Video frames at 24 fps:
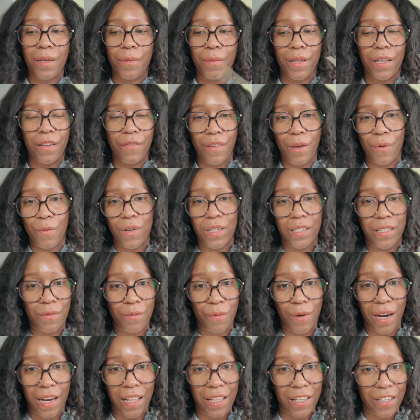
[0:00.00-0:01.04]
But if I wanted
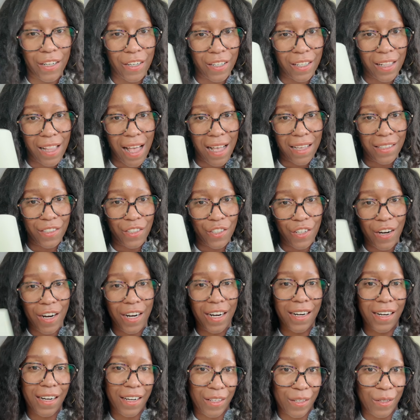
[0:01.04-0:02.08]
a regular glass
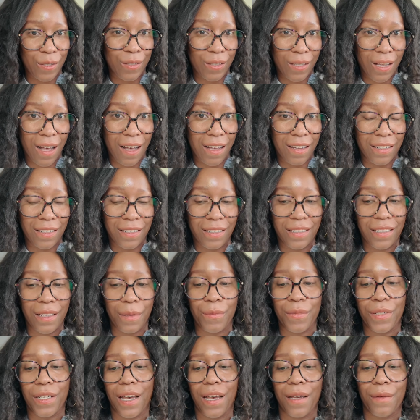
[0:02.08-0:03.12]
jar, I use cotton
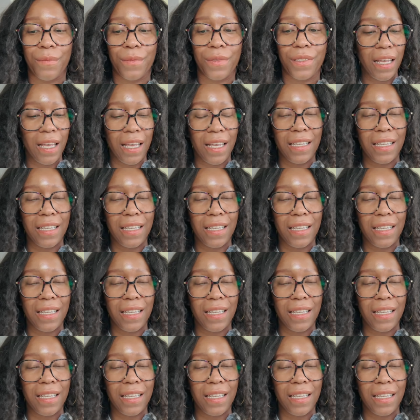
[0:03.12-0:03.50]
sometimes.